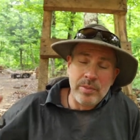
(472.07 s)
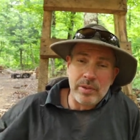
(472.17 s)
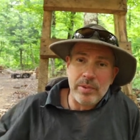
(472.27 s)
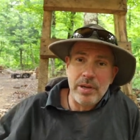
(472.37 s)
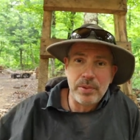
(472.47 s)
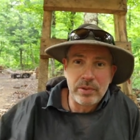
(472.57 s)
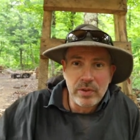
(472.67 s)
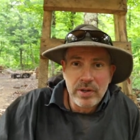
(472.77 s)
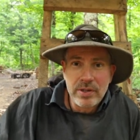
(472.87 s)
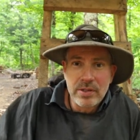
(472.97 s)
big maple
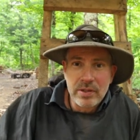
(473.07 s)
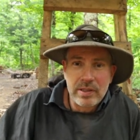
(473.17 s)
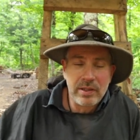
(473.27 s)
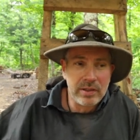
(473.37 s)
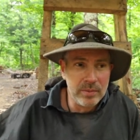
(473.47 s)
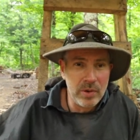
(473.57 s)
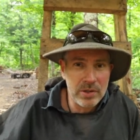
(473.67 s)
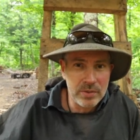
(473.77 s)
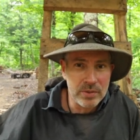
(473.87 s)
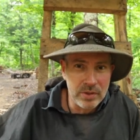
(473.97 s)
trees, I think the
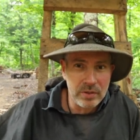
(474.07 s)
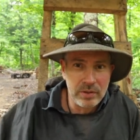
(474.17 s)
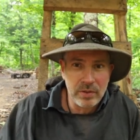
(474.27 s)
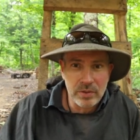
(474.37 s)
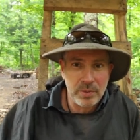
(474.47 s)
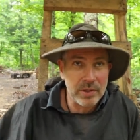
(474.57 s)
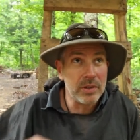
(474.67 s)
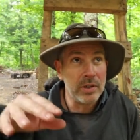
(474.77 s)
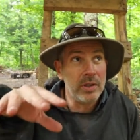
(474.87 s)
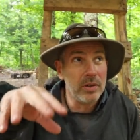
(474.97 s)
moss will start to grow,
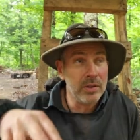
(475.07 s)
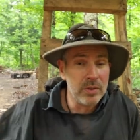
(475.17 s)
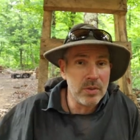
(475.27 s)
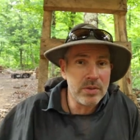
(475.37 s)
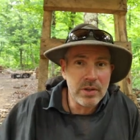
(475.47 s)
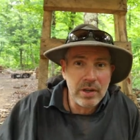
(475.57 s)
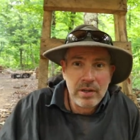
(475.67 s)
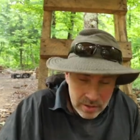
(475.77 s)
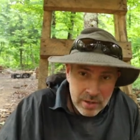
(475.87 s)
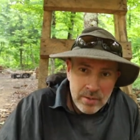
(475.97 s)
especially here on the north side.